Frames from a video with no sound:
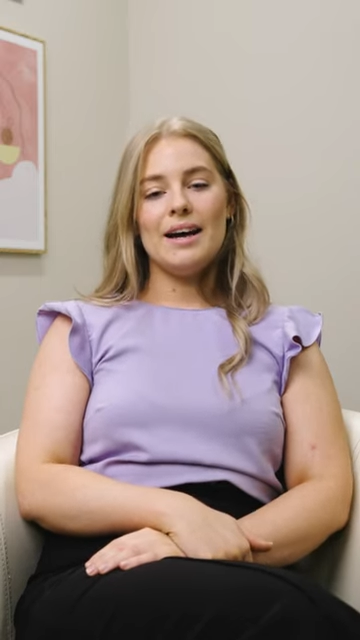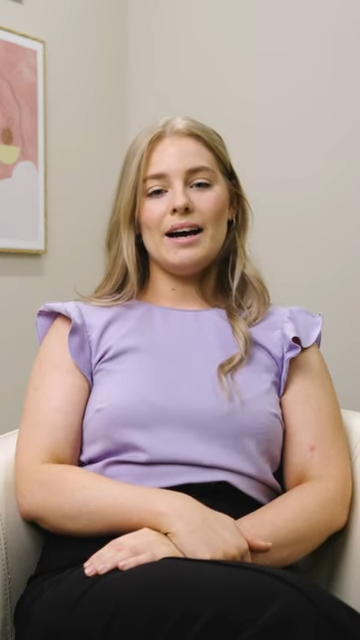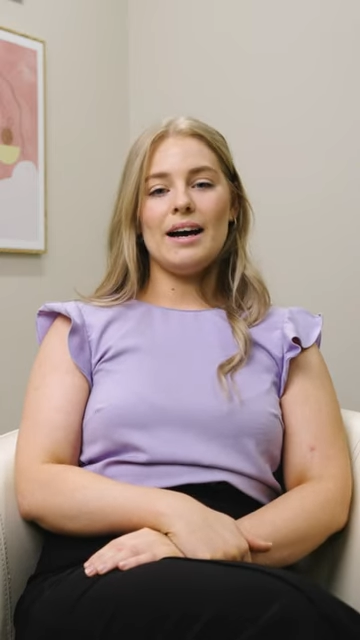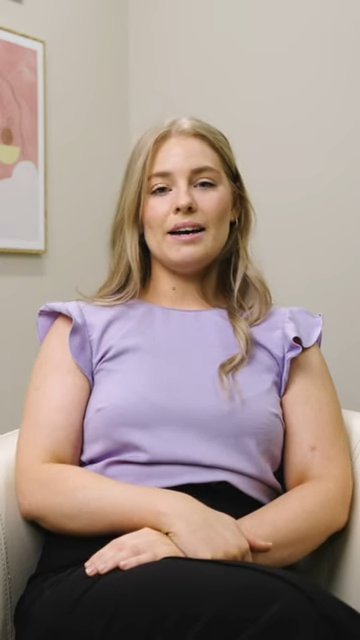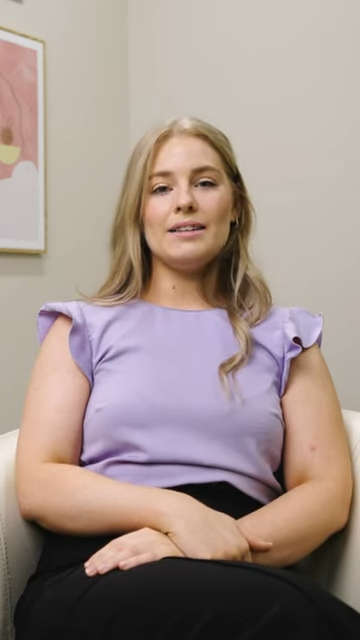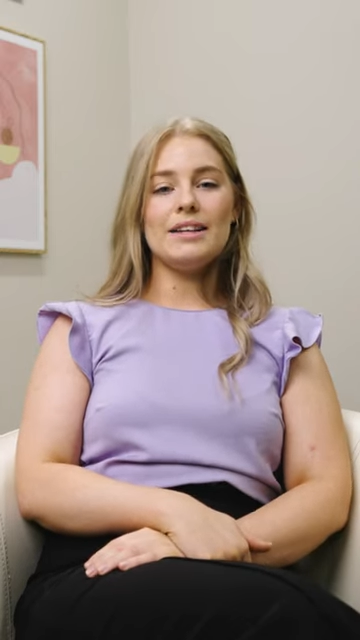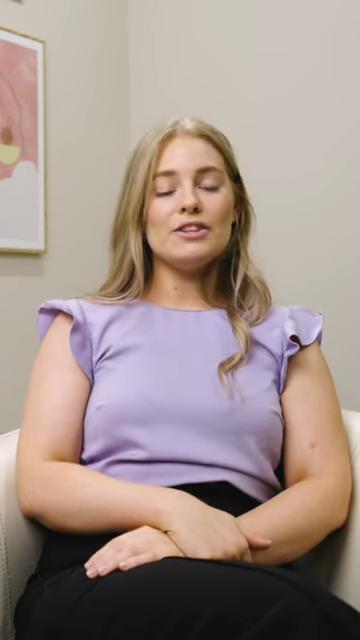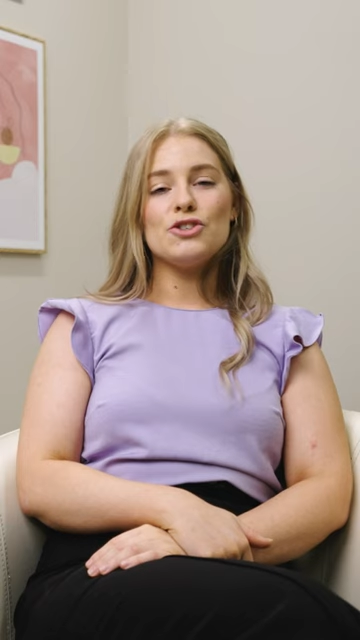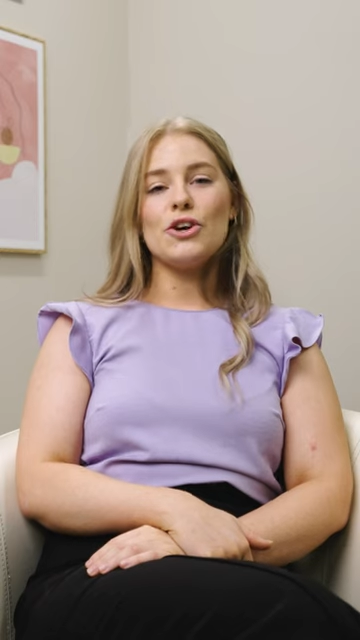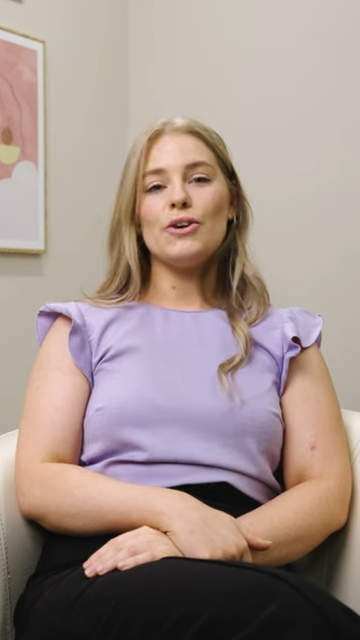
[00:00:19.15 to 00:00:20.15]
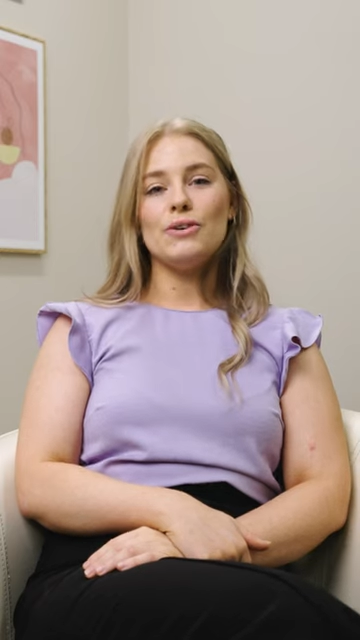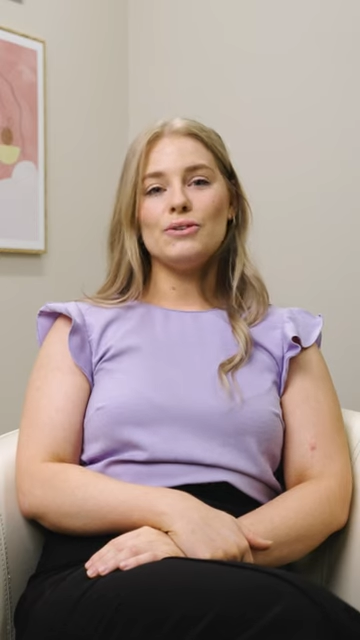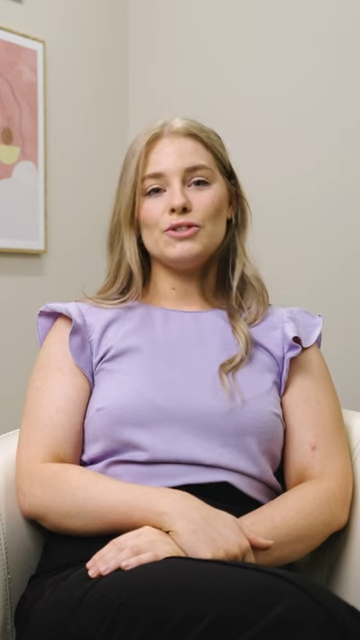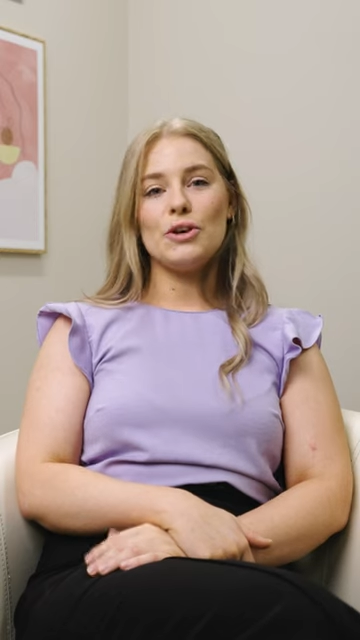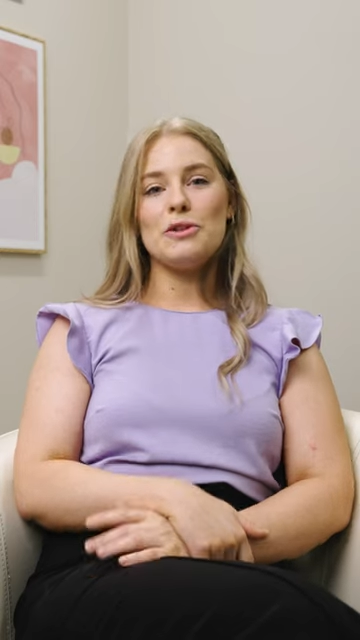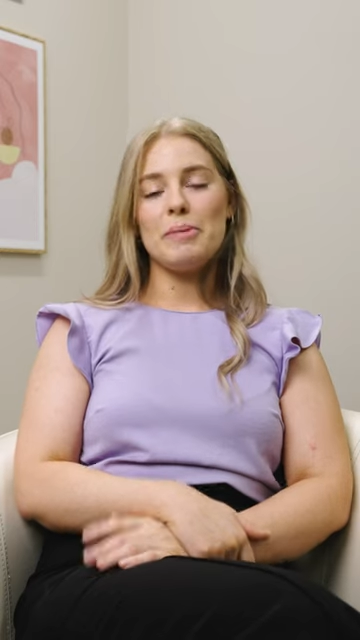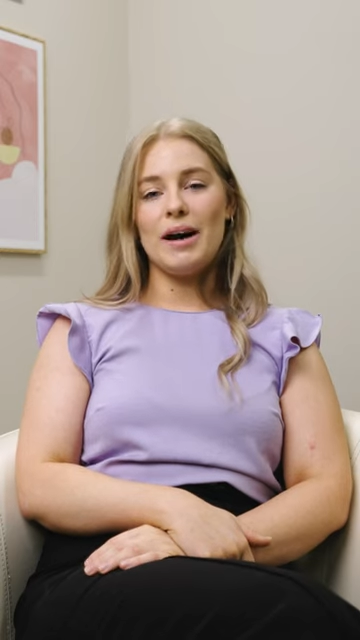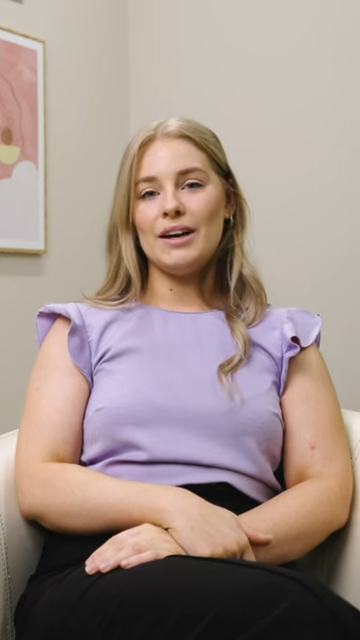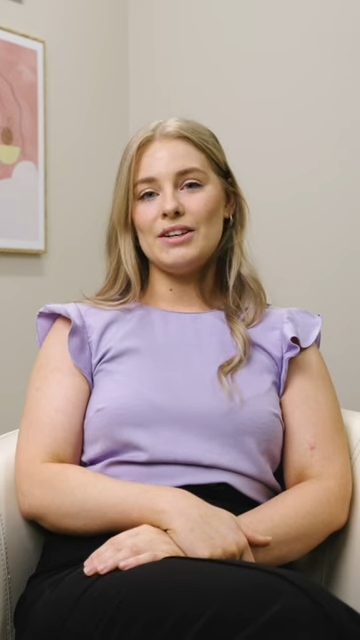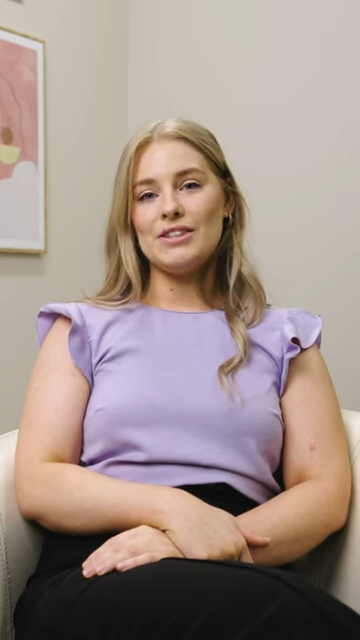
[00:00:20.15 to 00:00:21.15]
and show the
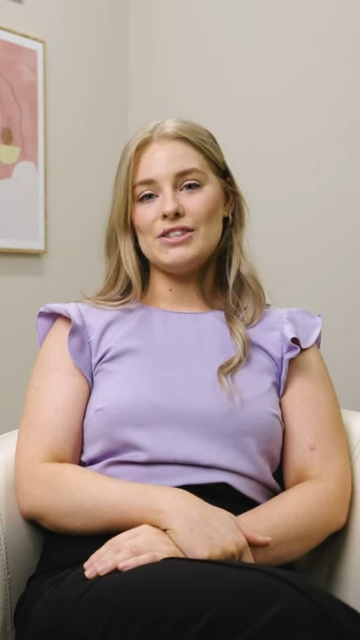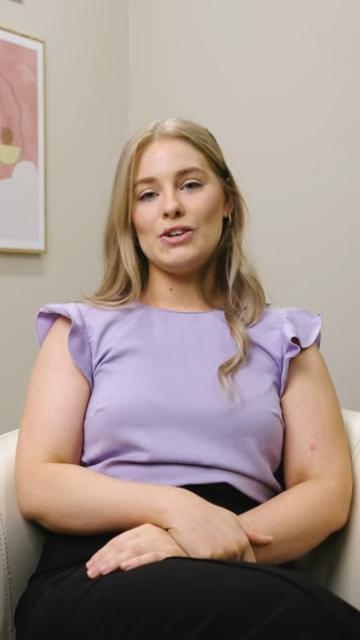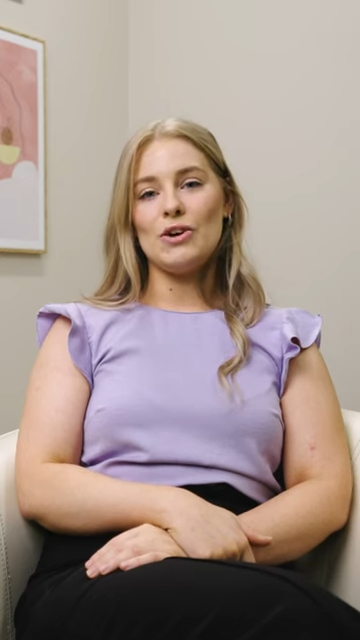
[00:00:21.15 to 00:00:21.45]
partners,